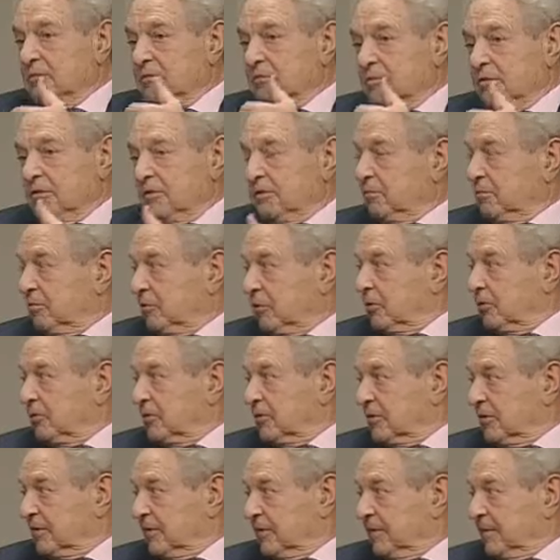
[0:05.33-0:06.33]
were
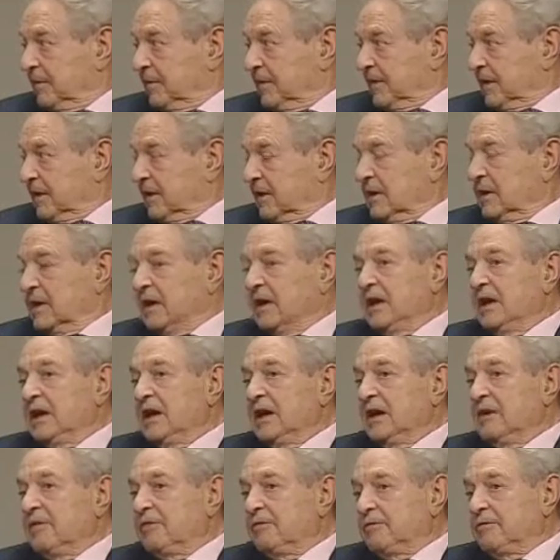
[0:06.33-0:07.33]
broke. Mm -hmm.
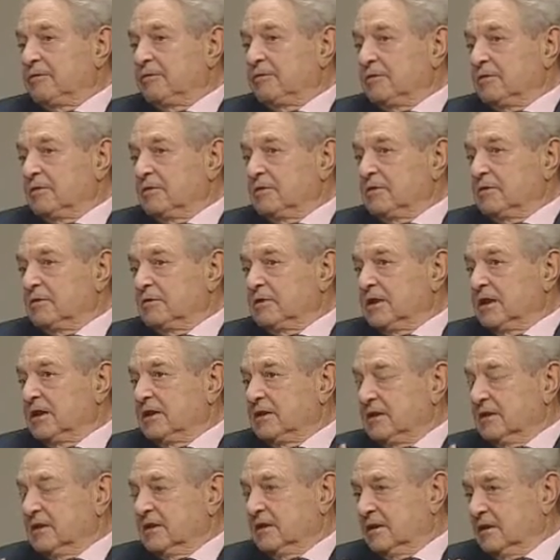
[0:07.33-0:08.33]
If you
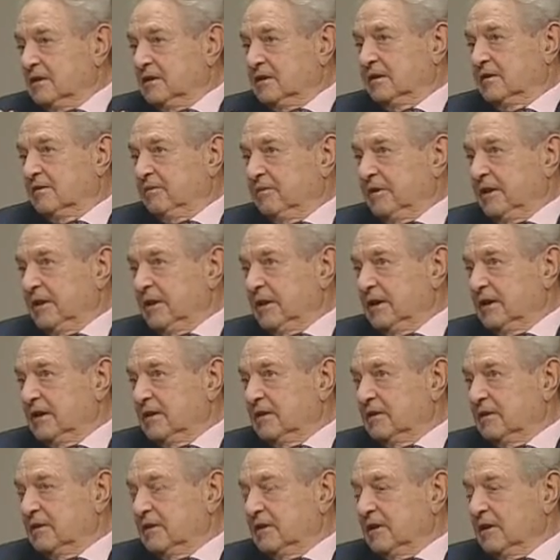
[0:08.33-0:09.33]
didn't
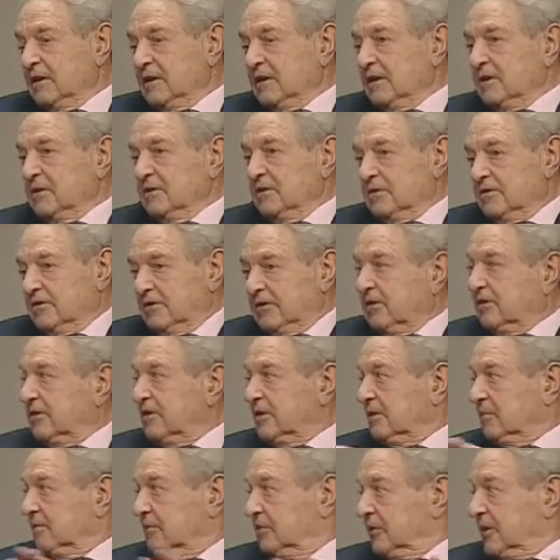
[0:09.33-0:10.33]
intervene, the
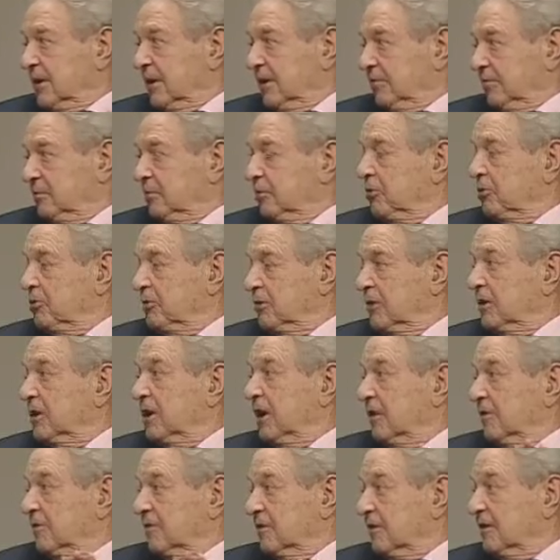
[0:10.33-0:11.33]
system would have broken
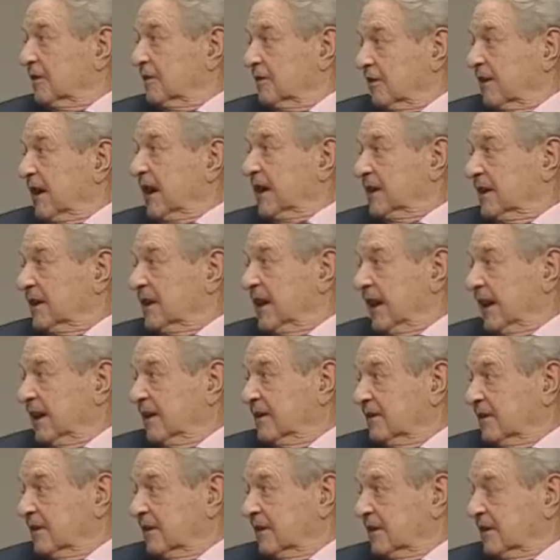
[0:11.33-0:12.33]
down right
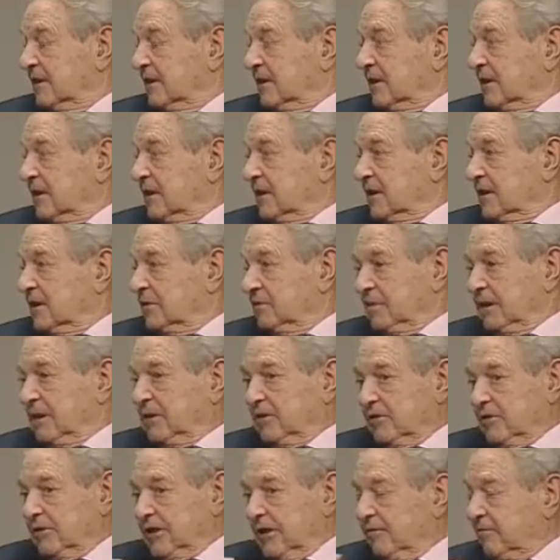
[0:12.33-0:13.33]
then,
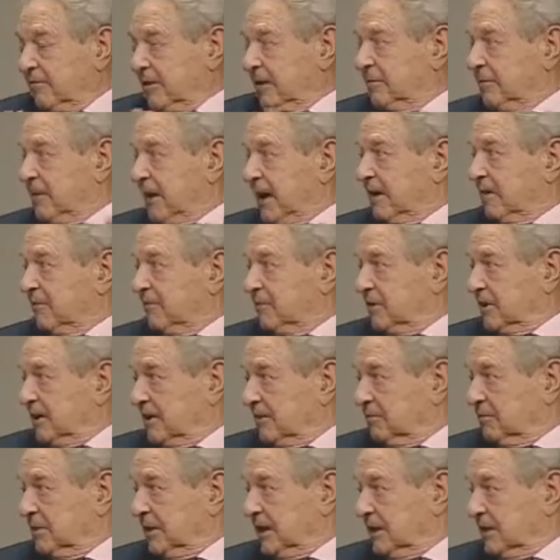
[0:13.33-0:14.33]
because every bank would
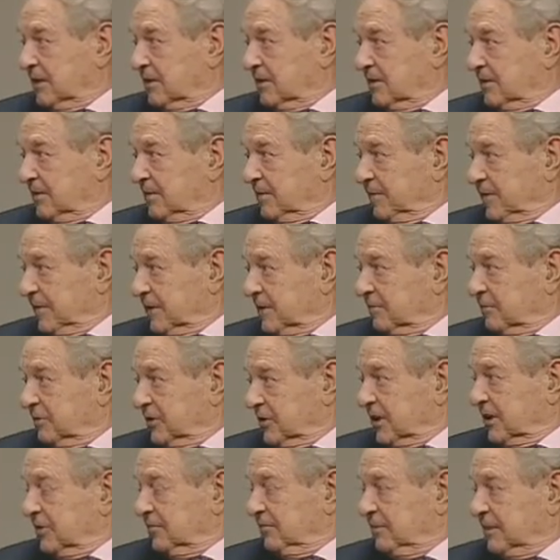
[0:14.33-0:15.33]
have been
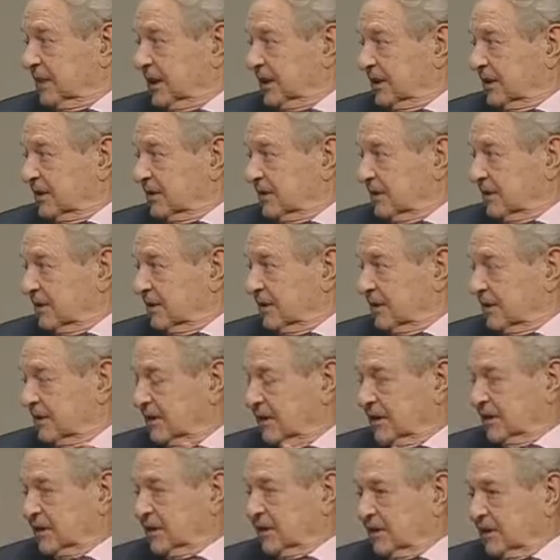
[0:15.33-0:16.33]
would have been uh,
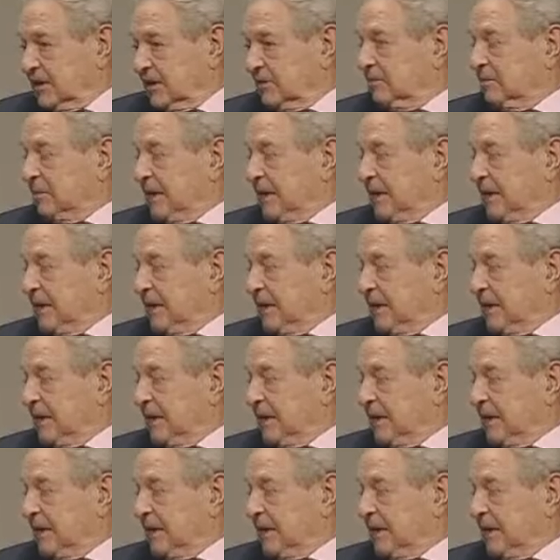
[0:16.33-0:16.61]
uh,